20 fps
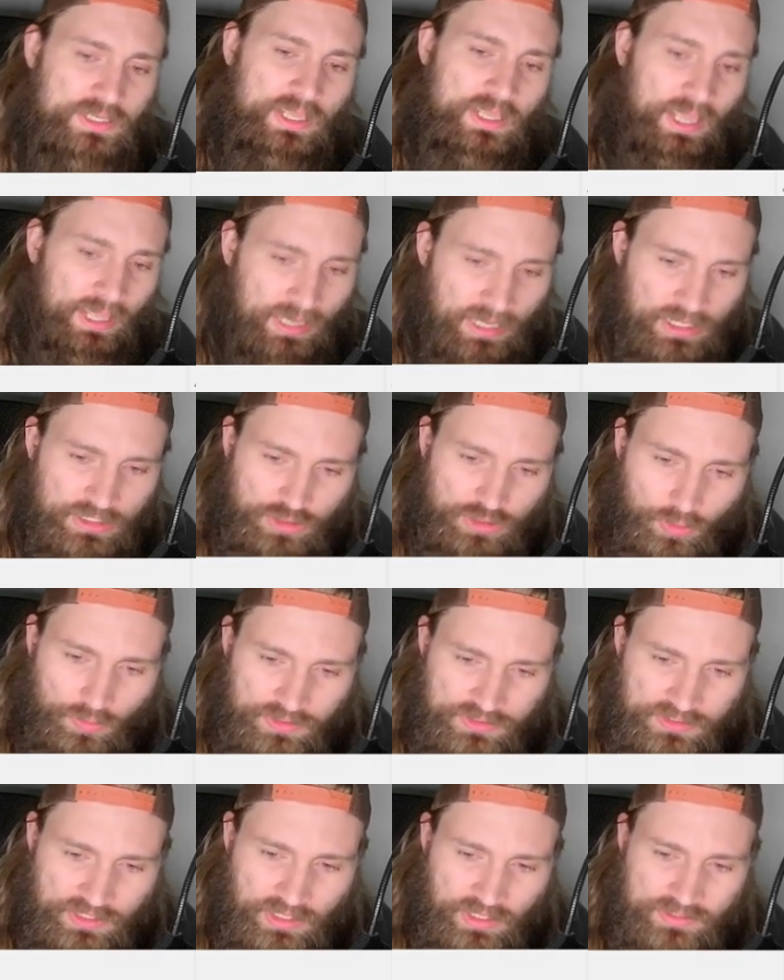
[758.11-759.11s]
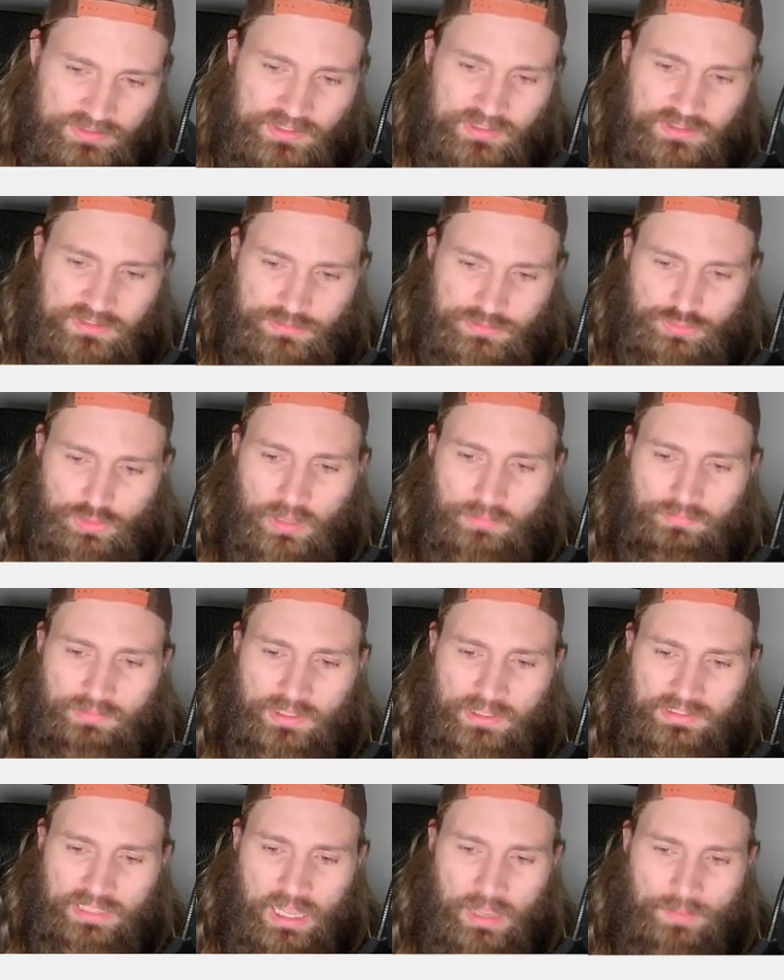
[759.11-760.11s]
And as always, guys, subscribe,
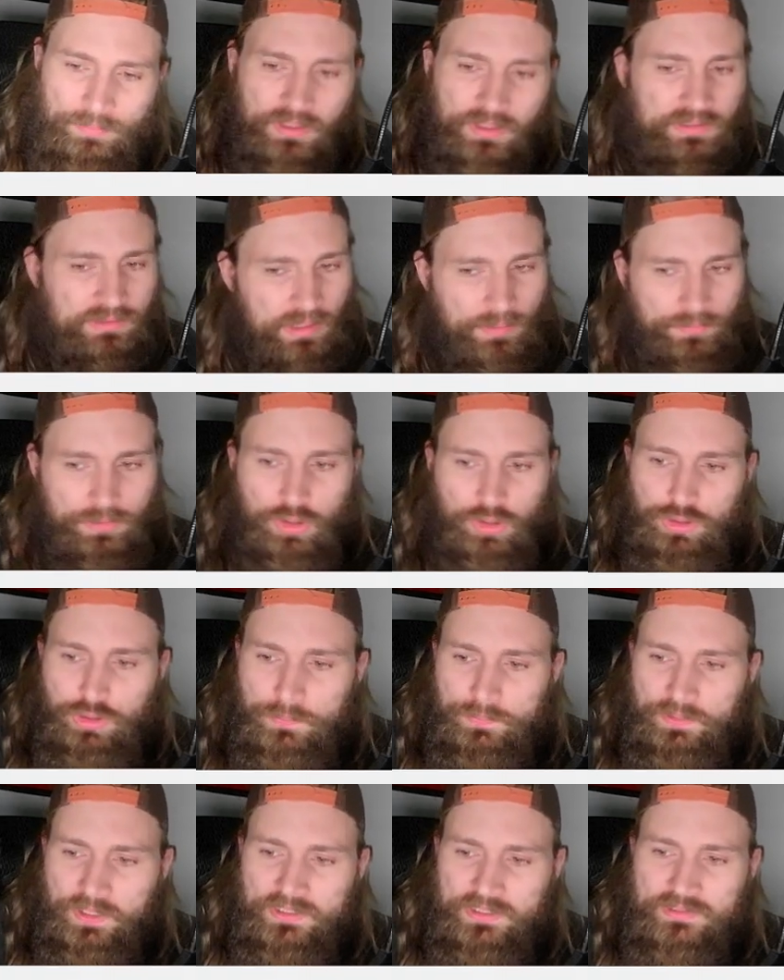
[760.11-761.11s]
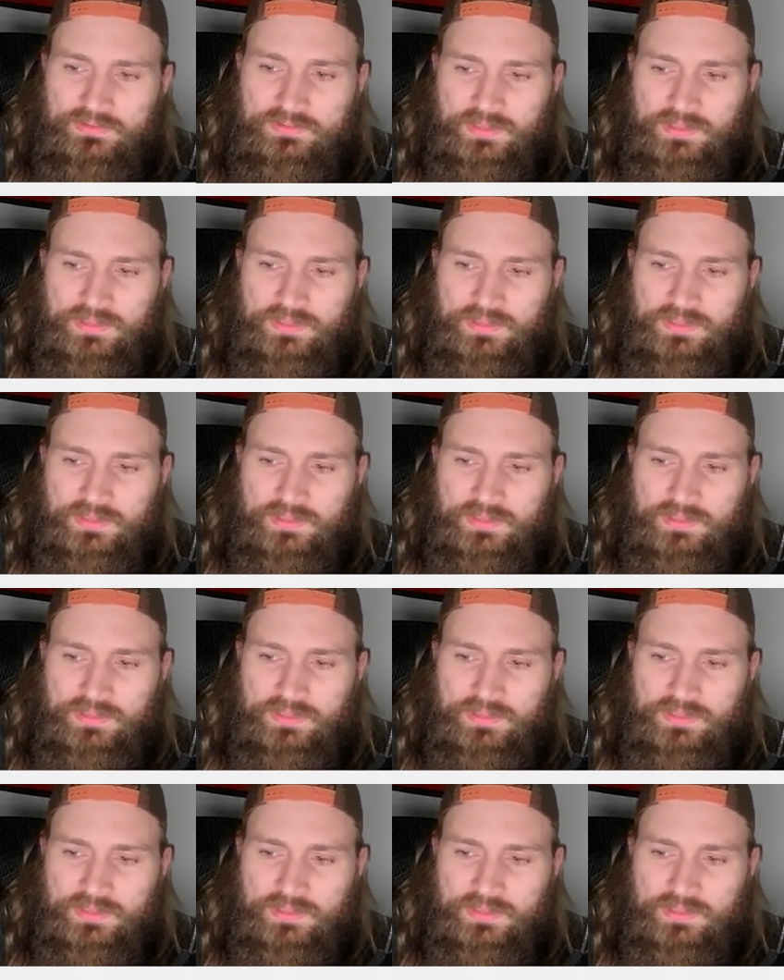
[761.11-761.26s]
like, comment, and let me know who you're picking.